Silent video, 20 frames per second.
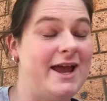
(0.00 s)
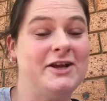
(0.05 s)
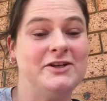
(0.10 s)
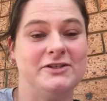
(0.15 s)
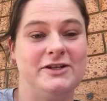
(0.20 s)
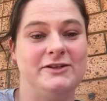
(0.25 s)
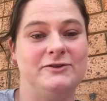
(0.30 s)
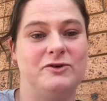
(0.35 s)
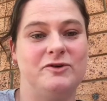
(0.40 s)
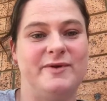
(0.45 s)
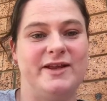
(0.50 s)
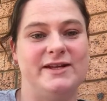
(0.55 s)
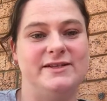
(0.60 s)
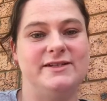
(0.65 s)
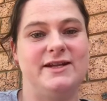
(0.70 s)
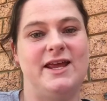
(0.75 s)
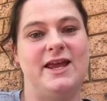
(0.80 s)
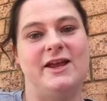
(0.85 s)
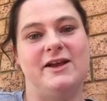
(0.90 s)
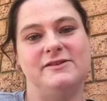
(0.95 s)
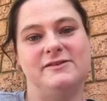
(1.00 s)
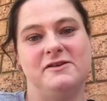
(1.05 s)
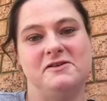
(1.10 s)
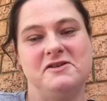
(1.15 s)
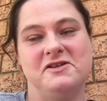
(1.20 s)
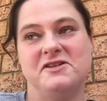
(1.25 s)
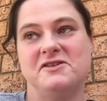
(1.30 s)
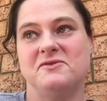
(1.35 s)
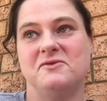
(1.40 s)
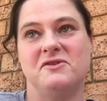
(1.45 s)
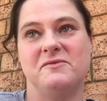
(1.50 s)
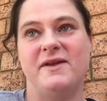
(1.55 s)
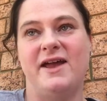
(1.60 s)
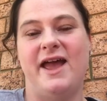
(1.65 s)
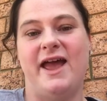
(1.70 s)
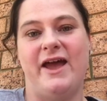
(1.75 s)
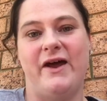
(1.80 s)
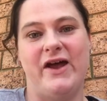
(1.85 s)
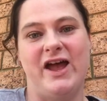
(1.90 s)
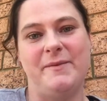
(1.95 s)
actually thought about it today because I just thought
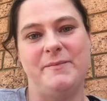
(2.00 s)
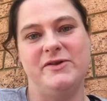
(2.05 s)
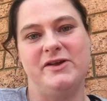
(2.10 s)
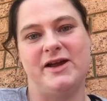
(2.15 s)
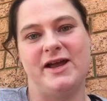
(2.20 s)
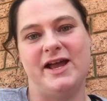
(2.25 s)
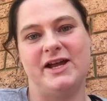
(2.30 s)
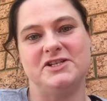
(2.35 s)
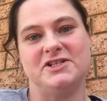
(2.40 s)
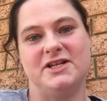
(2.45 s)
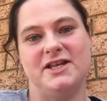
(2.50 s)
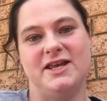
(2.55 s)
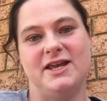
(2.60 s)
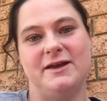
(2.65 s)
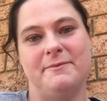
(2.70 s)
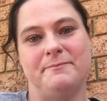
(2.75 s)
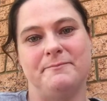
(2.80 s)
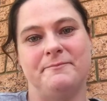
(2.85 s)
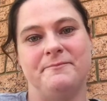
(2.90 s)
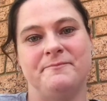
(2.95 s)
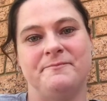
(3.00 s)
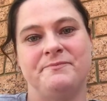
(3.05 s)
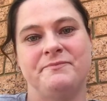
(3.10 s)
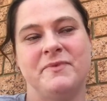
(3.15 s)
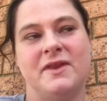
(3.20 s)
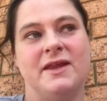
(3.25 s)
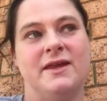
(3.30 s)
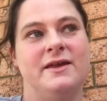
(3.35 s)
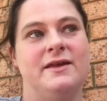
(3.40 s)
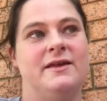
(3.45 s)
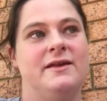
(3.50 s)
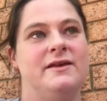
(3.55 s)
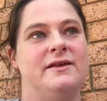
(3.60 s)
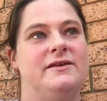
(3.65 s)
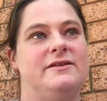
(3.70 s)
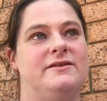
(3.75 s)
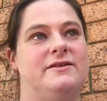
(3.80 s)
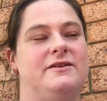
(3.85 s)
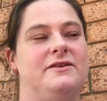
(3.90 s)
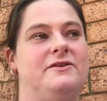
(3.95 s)
about how happy I actually am.
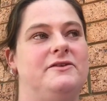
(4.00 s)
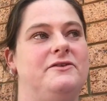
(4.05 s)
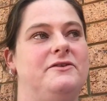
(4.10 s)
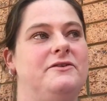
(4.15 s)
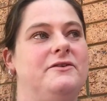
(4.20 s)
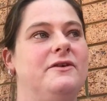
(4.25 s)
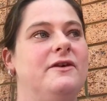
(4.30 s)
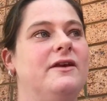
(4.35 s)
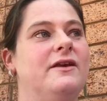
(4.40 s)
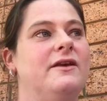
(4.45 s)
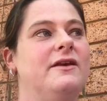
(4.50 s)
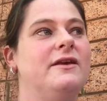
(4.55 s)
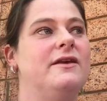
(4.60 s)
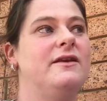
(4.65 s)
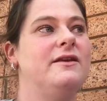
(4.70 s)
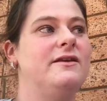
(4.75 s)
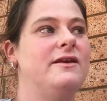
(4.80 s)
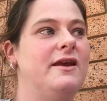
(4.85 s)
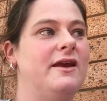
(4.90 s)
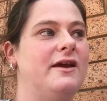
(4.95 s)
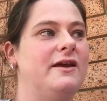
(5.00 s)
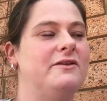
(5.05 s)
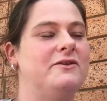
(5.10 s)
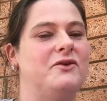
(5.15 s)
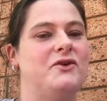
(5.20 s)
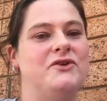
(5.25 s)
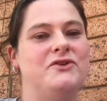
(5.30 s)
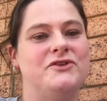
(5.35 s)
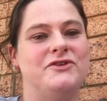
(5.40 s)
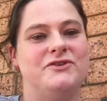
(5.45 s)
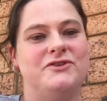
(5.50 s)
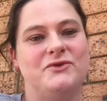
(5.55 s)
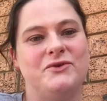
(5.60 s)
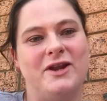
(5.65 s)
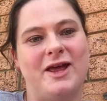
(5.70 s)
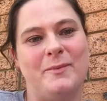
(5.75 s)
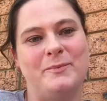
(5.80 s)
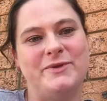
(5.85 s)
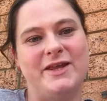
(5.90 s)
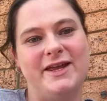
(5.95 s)
So, yeah, I thought I'd just do
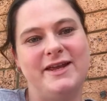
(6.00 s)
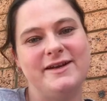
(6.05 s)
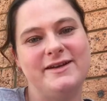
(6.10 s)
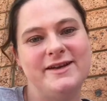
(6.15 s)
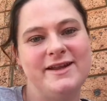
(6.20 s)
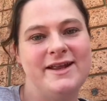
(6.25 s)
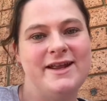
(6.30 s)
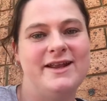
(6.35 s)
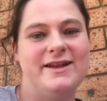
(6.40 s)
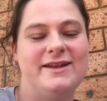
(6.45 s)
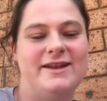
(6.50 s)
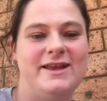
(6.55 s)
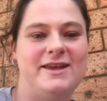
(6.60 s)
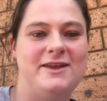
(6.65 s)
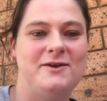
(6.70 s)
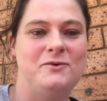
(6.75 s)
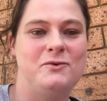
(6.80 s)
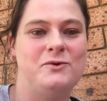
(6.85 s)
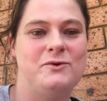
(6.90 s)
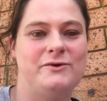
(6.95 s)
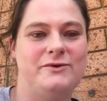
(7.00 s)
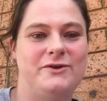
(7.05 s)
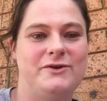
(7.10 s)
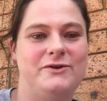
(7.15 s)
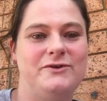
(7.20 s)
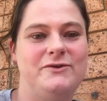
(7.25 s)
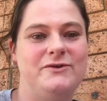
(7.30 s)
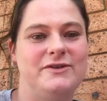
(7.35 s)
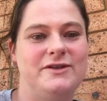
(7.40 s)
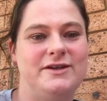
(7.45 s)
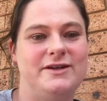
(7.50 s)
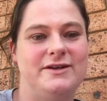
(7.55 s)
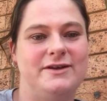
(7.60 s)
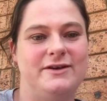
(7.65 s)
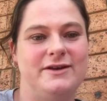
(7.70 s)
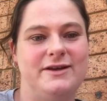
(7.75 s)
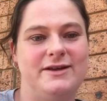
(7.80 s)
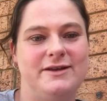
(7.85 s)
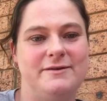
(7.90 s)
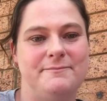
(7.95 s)
an update, let you all know that
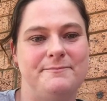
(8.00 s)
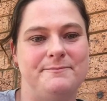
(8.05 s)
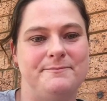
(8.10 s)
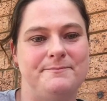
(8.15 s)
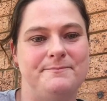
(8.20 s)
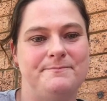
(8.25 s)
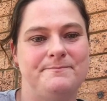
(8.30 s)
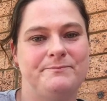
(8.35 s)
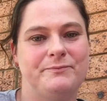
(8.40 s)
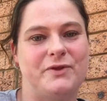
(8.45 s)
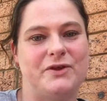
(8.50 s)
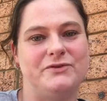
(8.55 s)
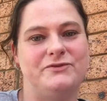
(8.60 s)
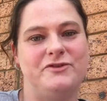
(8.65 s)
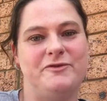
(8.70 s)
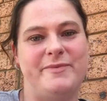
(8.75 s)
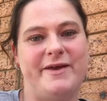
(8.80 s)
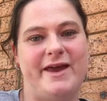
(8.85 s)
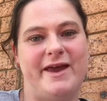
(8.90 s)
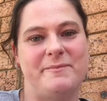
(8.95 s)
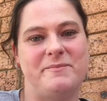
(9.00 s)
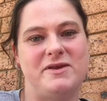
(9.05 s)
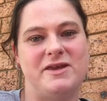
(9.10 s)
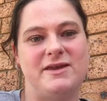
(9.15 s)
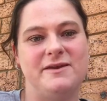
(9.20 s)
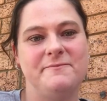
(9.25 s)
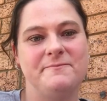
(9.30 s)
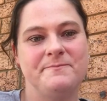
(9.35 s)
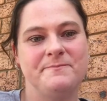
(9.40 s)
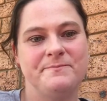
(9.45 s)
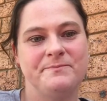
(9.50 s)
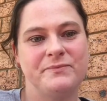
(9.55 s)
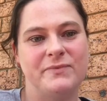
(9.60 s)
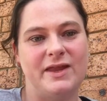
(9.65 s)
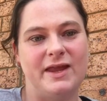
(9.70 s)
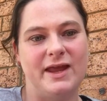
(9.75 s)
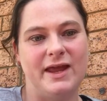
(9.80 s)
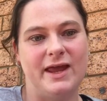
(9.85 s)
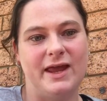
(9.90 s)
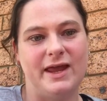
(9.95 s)
I am super happy,
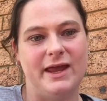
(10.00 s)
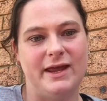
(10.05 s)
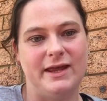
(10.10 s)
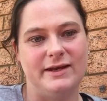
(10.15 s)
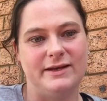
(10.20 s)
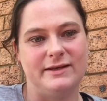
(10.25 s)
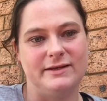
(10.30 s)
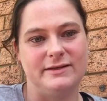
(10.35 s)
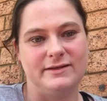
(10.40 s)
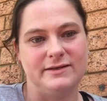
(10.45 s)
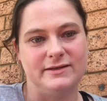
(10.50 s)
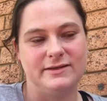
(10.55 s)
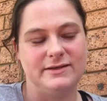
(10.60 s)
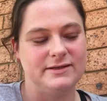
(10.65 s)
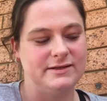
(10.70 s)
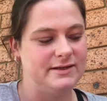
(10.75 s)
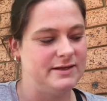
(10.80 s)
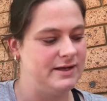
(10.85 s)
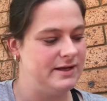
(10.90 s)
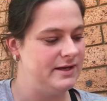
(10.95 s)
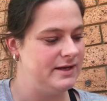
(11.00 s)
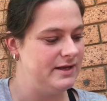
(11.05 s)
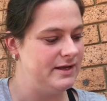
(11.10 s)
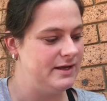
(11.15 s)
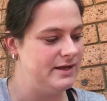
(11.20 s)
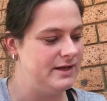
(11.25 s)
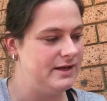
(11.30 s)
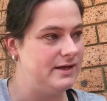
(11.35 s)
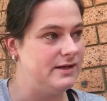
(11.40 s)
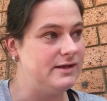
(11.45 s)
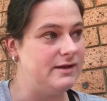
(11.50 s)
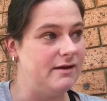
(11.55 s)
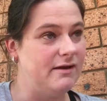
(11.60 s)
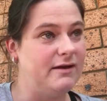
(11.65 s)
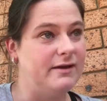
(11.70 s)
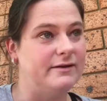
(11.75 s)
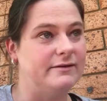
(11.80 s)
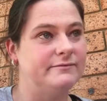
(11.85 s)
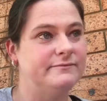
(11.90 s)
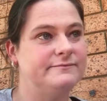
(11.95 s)
and
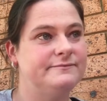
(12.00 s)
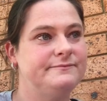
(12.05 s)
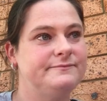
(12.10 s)
yeah.